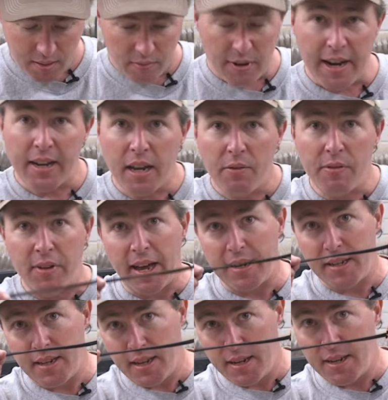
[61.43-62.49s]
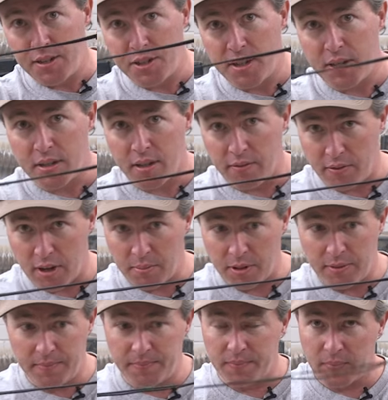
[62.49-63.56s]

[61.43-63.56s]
Right now we've got 10 inches of rubber